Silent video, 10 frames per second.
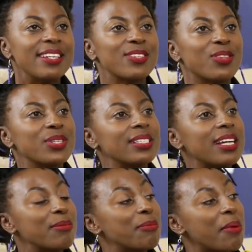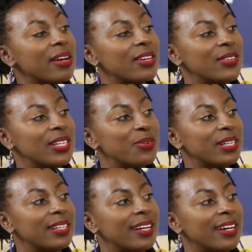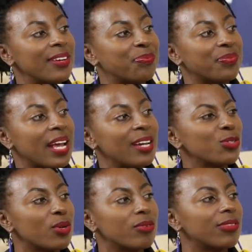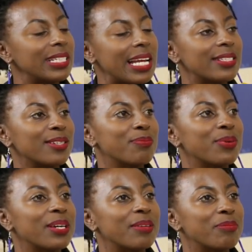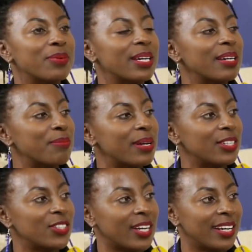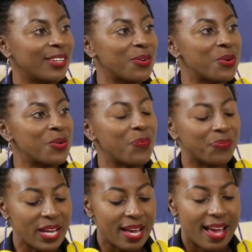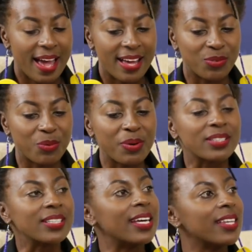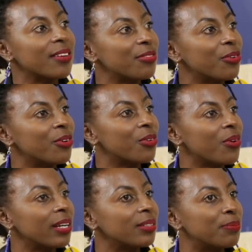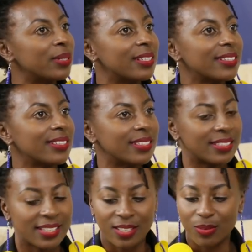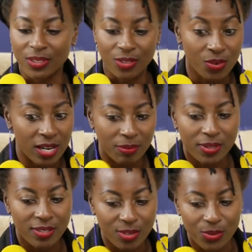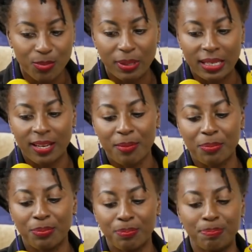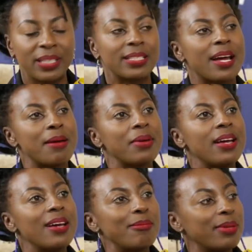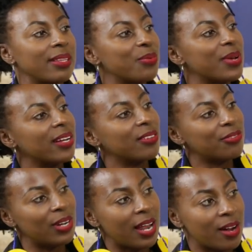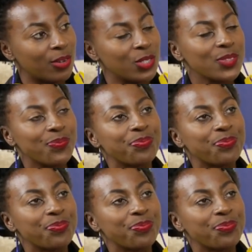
So there was a time in my career when um, I used to have a fantastic booking, booking manager and all. And we worked together for quite a bit and it was great, business was picking up big time. But then we had a fallout.